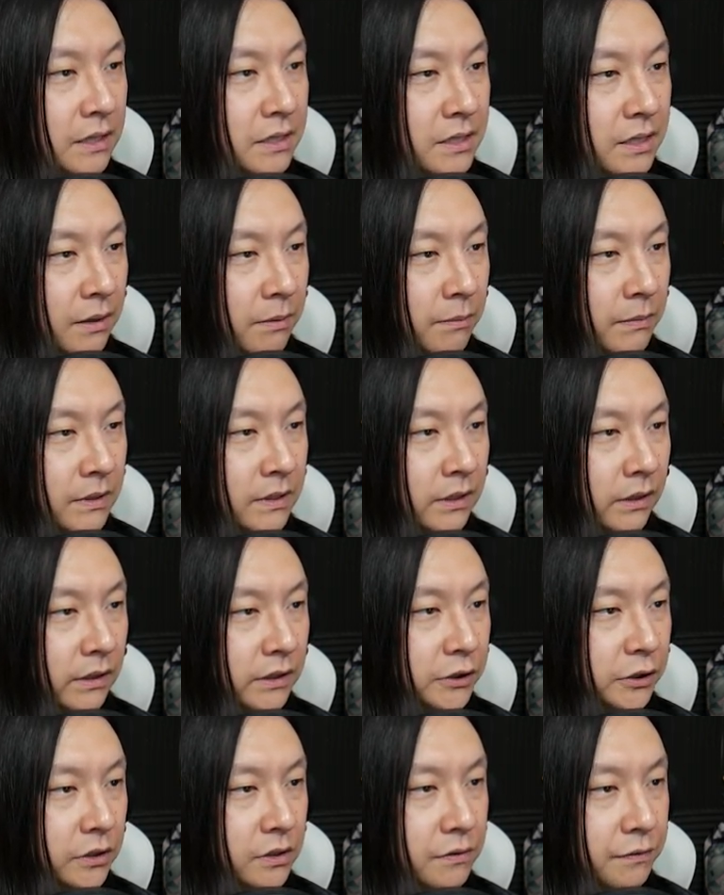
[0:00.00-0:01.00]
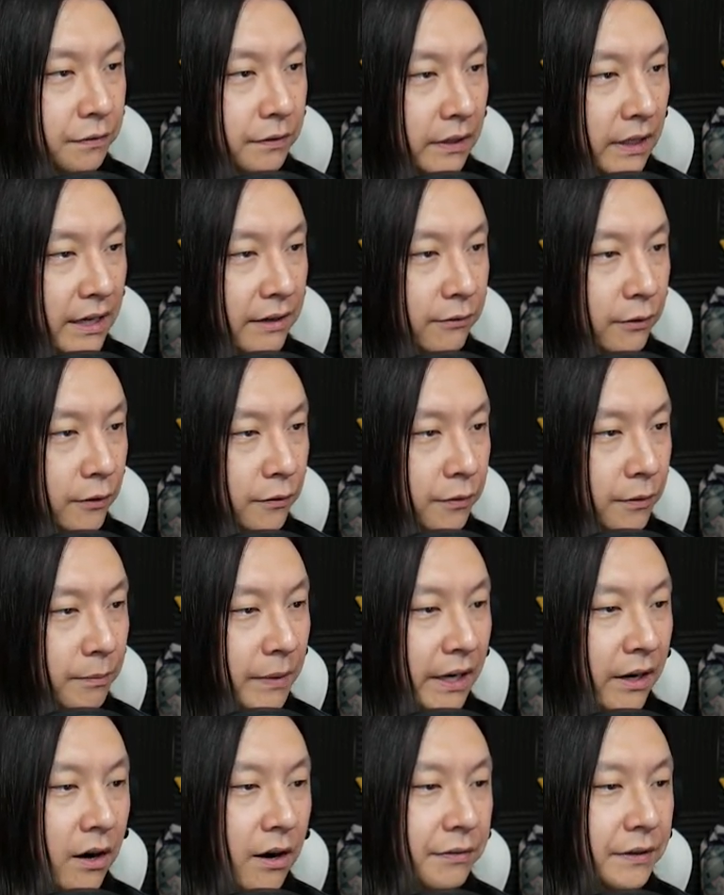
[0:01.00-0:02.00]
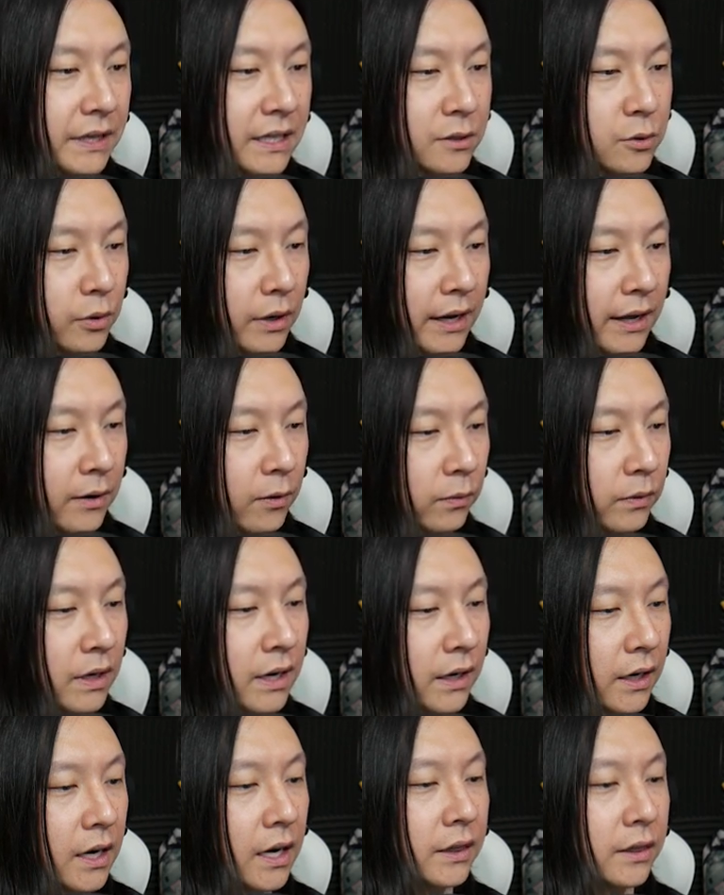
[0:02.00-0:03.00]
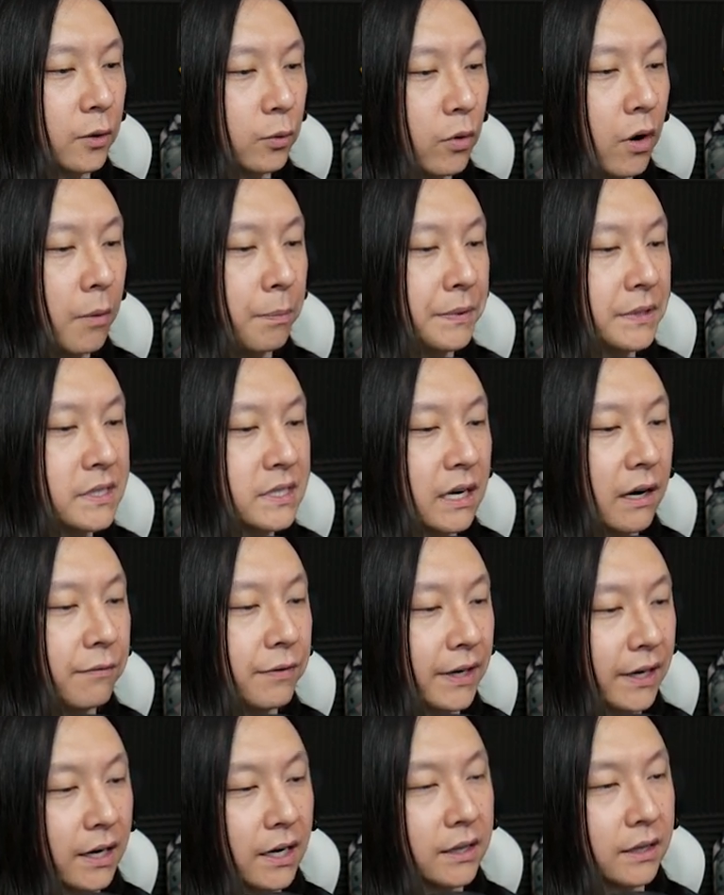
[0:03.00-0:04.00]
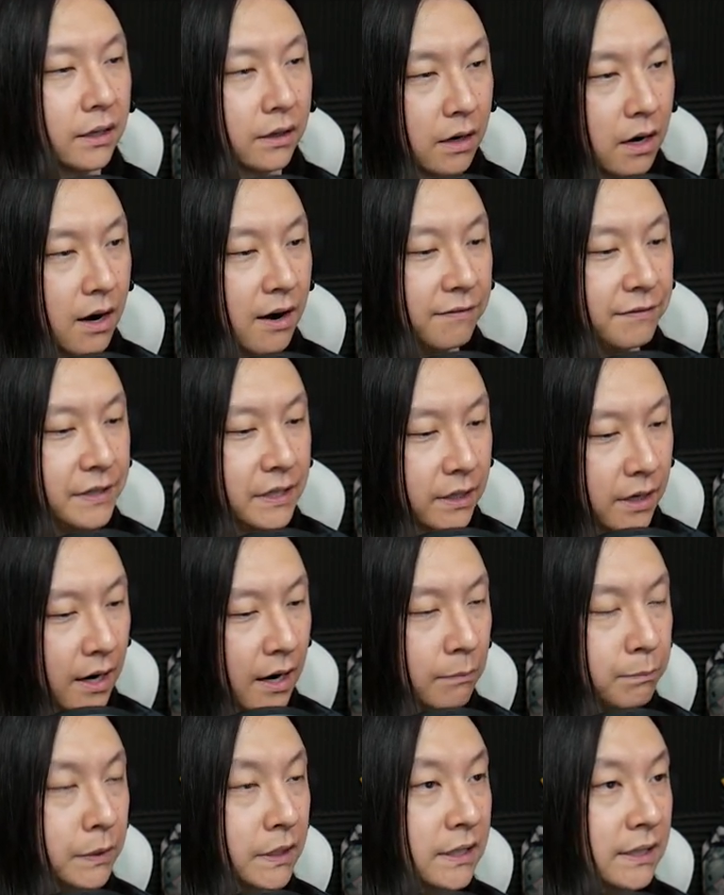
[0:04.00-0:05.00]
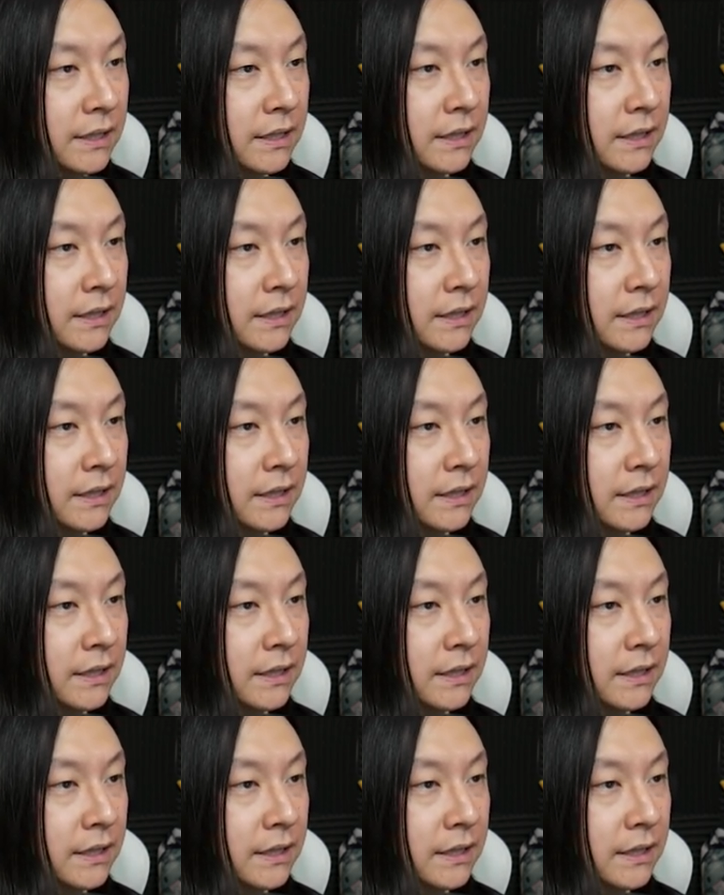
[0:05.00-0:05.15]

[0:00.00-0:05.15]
Some delicious flavor from my coffee. That's right, I don't cut the rope itself. I cut the coffee cup